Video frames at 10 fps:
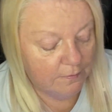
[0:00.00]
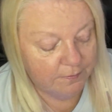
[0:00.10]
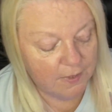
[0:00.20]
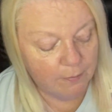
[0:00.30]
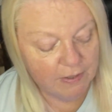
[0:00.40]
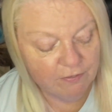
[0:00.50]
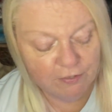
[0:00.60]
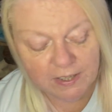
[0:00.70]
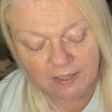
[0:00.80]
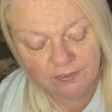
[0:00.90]
I mean,
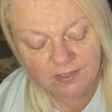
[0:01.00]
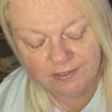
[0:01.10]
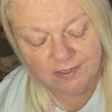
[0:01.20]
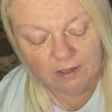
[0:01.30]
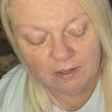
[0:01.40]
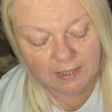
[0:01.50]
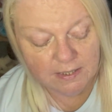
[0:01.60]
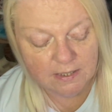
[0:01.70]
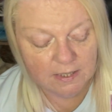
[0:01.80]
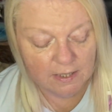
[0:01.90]
free gifts
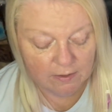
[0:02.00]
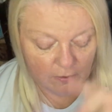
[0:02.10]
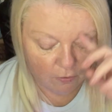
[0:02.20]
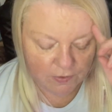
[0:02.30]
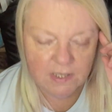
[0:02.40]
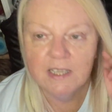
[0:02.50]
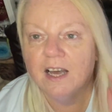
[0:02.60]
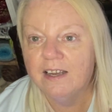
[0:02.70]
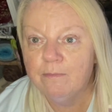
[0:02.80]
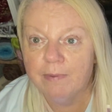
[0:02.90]
aside, they obviously
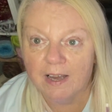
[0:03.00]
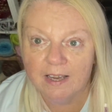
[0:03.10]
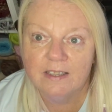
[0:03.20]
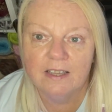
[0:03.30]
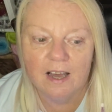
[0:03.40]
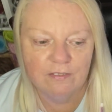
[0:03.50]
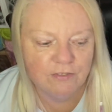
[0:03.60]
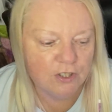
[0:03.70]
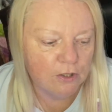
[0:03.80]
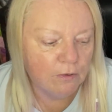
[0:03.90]
cutting back, they have
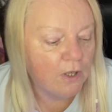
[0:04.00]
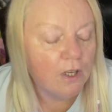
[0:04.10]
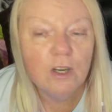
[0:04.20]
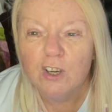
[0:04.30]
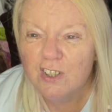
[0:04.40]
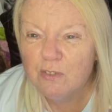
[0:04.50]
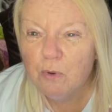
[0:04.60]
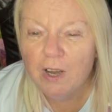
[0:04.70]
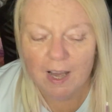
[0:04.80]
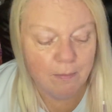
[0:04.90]
to, because of
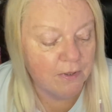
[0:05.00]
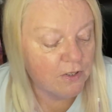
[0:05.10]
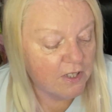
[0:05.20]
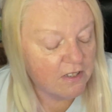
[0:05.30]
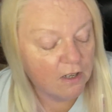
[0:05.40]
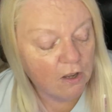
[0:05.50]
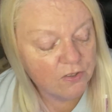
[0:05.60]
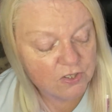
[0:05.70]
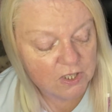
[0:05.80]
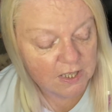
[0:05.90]
what happened this
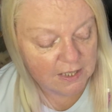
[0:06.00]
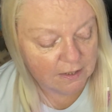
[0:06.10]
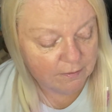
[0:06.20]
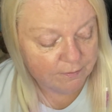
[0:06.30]
last year.